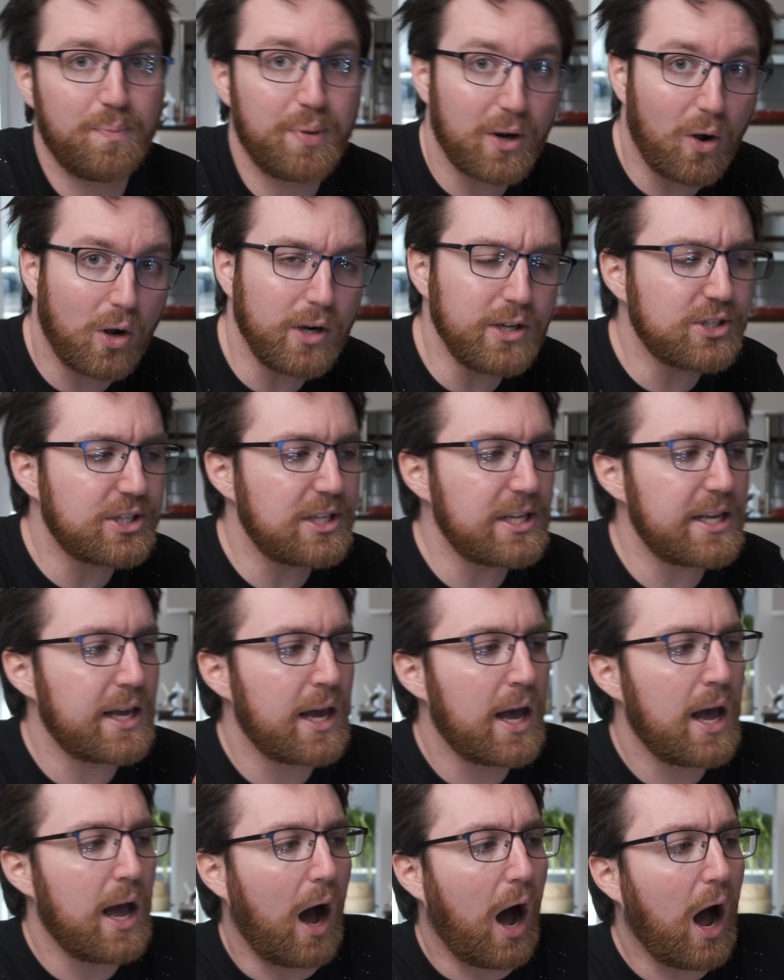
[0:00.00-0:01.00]
But honestly,
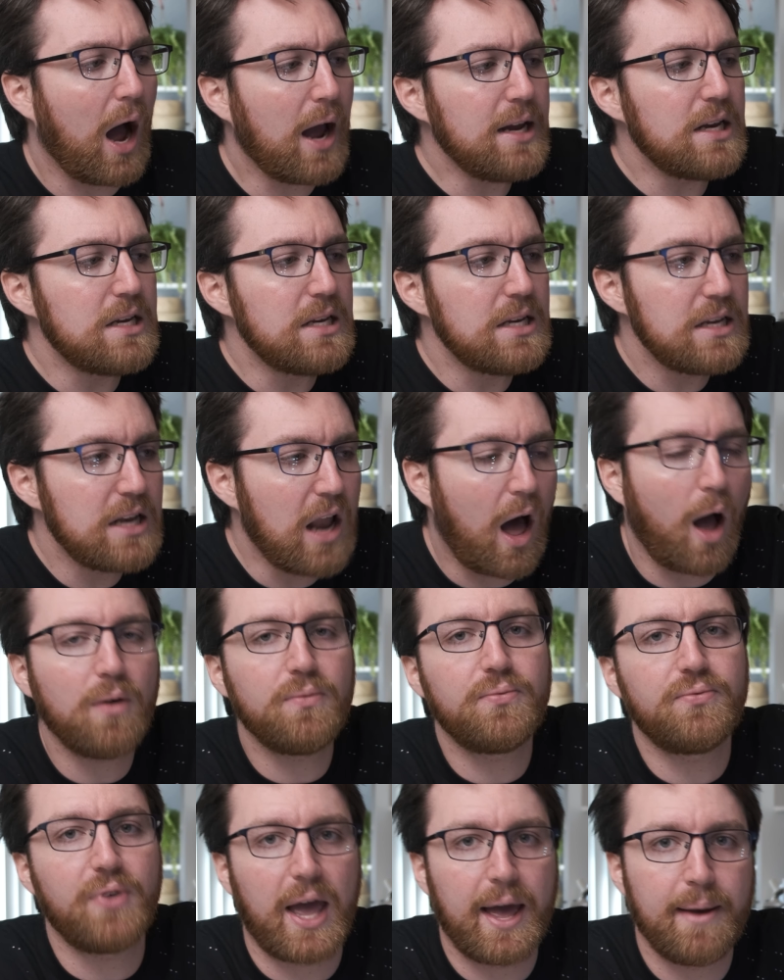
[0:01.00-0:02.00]
I
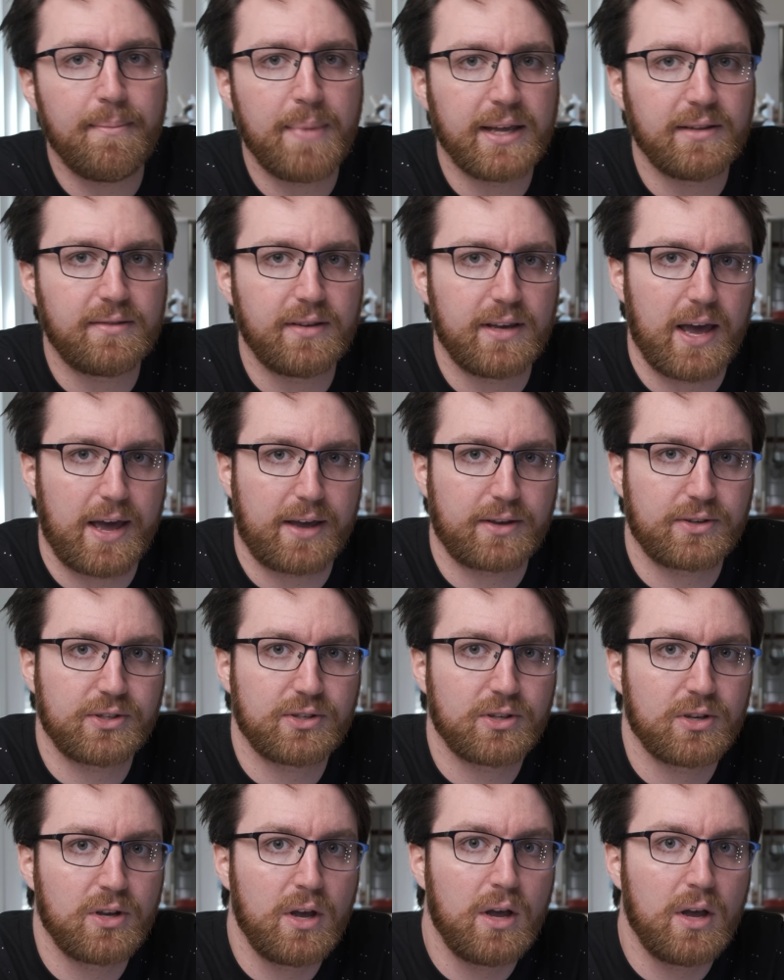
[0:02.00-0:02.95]
love Matx.